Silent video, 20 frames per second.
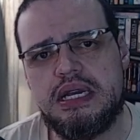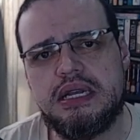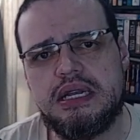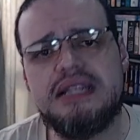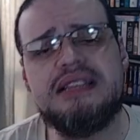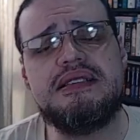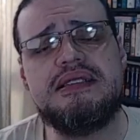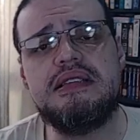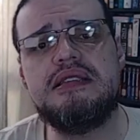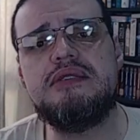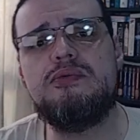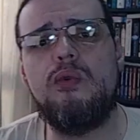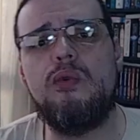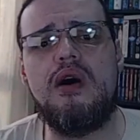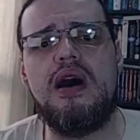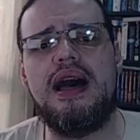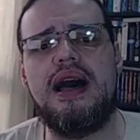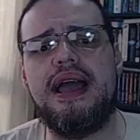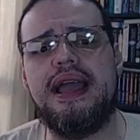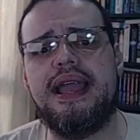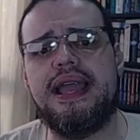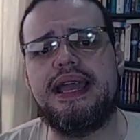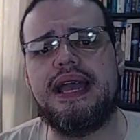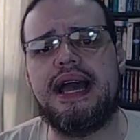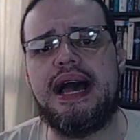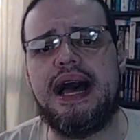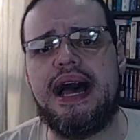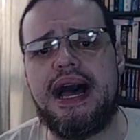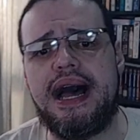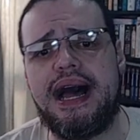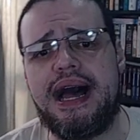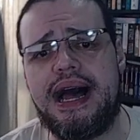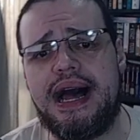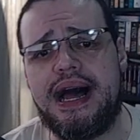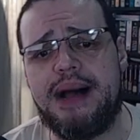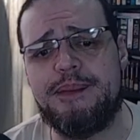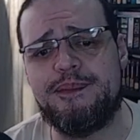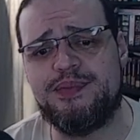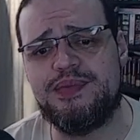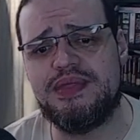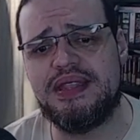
This is why uh,